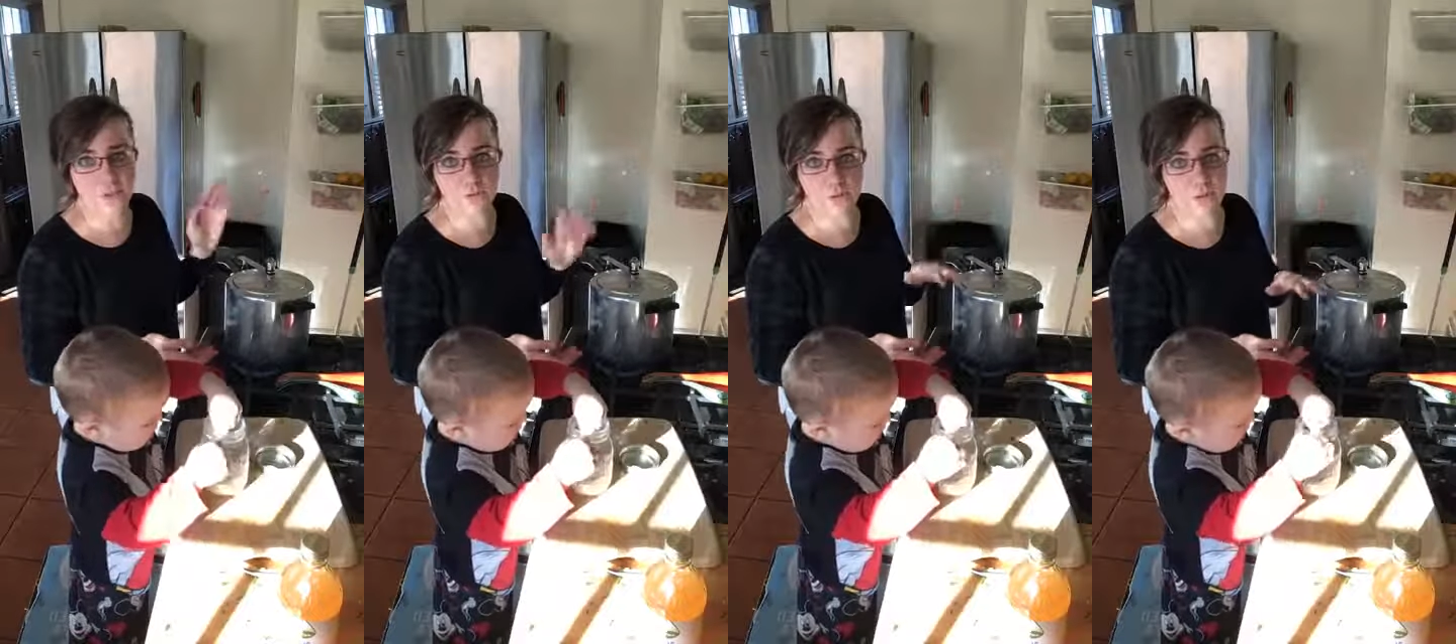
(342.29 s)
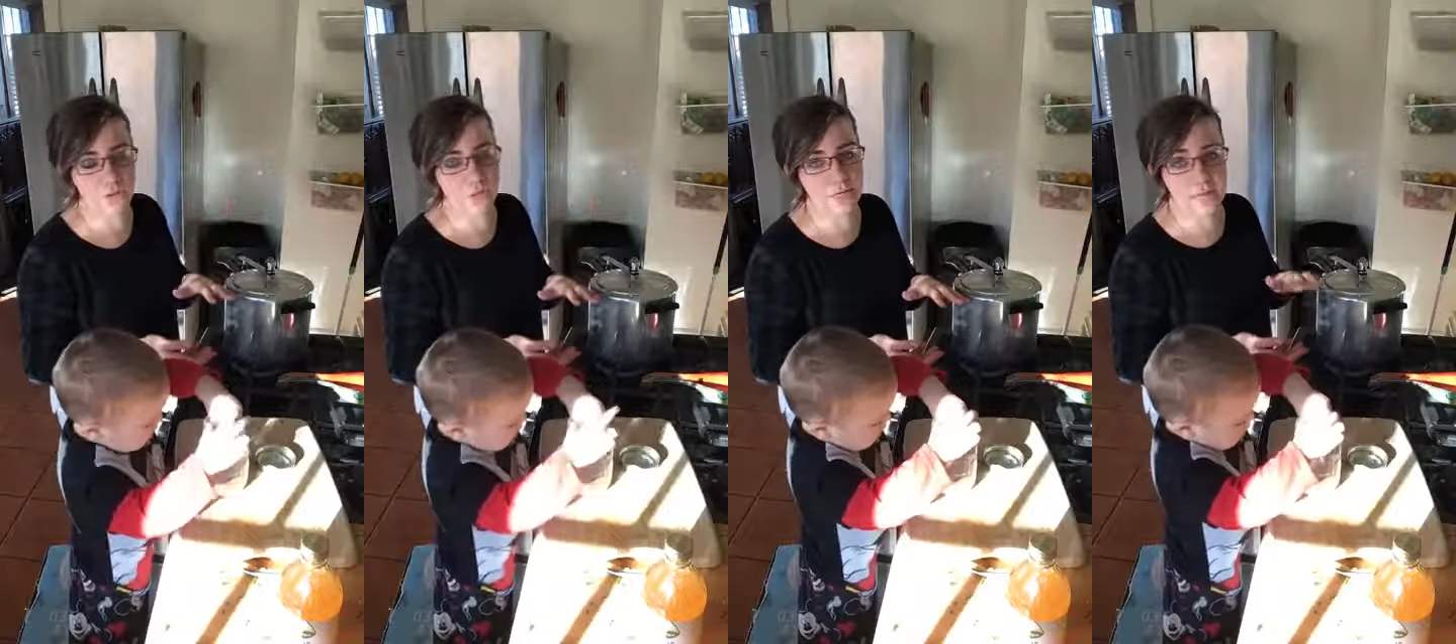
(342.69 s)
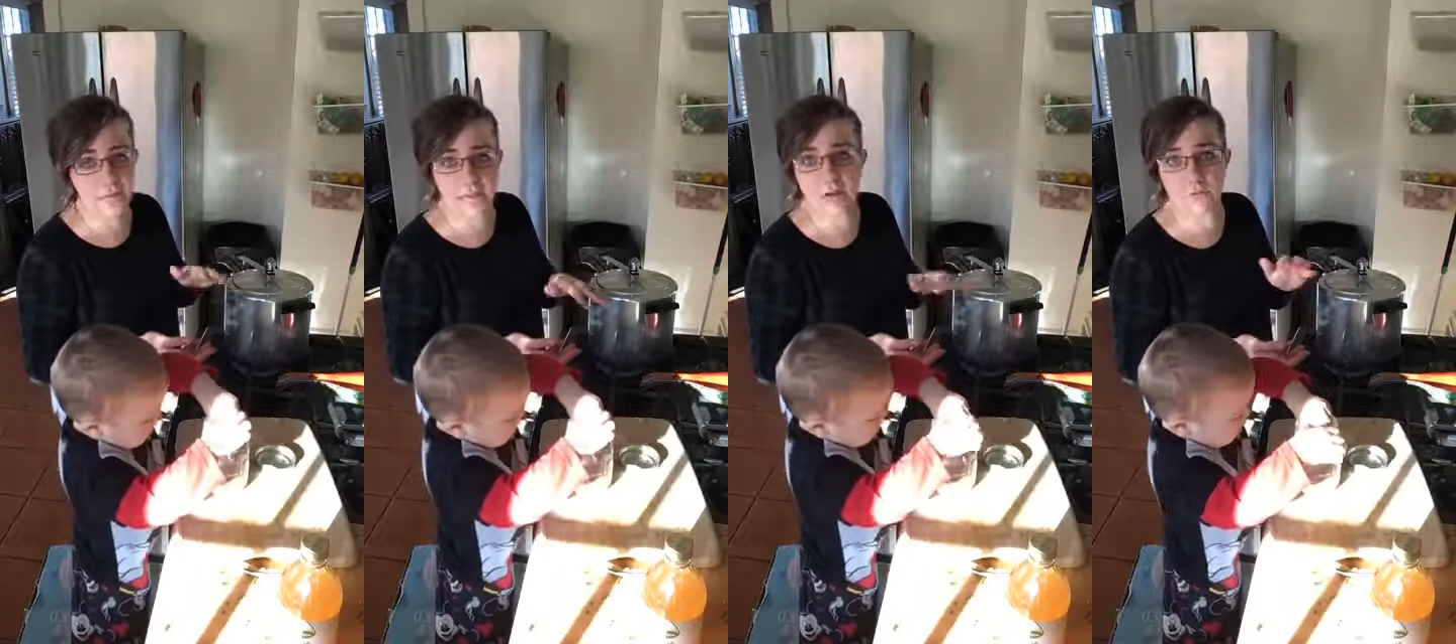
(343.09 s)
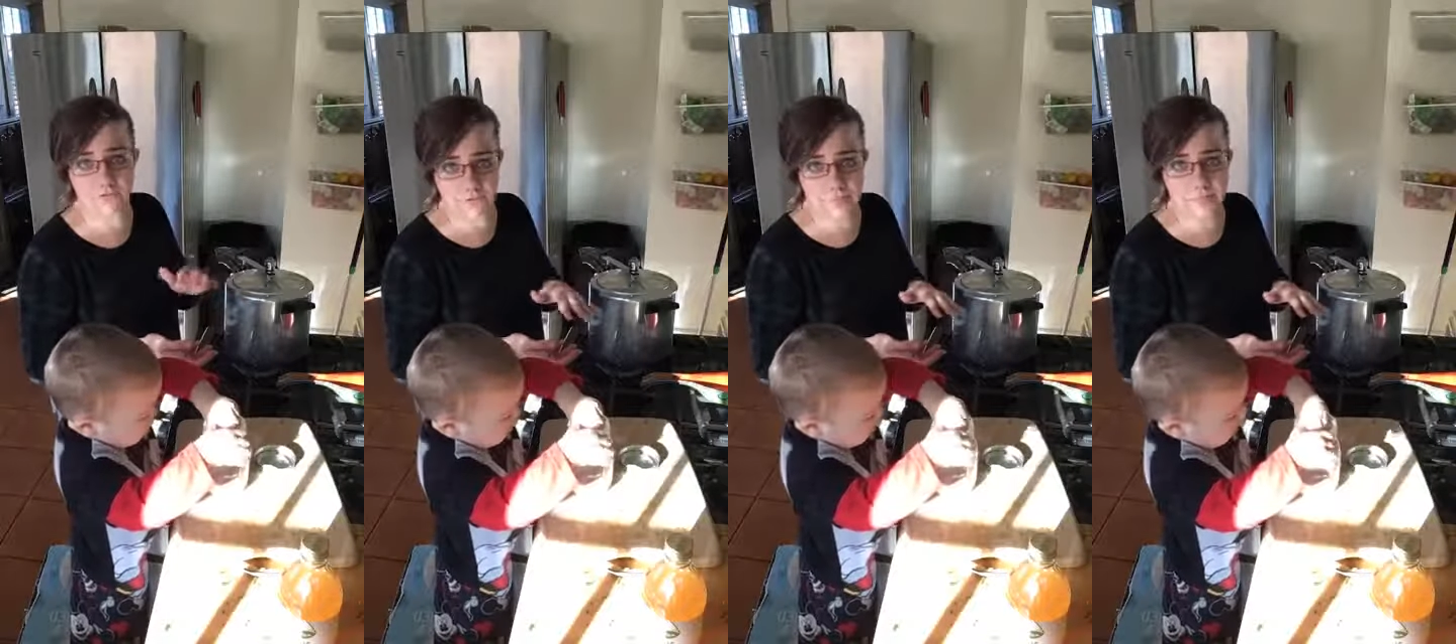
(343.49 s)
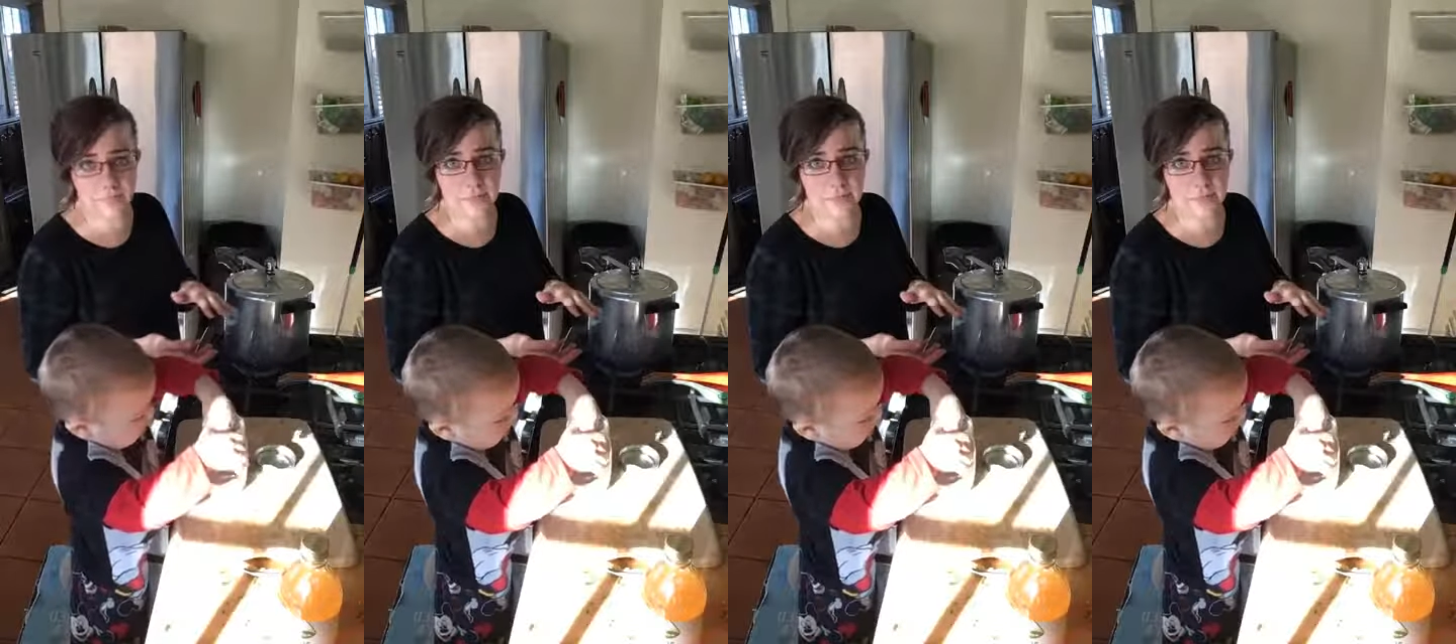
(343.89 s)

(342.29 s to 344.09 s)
Otherwise, you can can or freeze